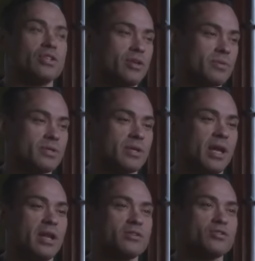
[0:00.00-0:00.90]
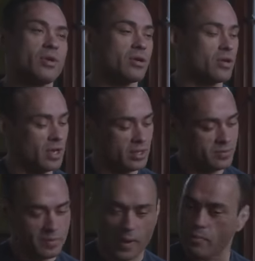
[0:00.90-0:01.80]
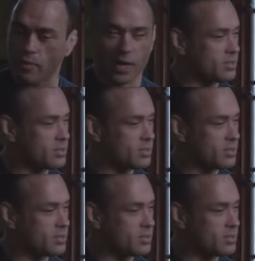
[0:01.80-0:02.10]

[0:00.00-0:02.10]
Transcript: She was the head instructor that gives me the paperwork.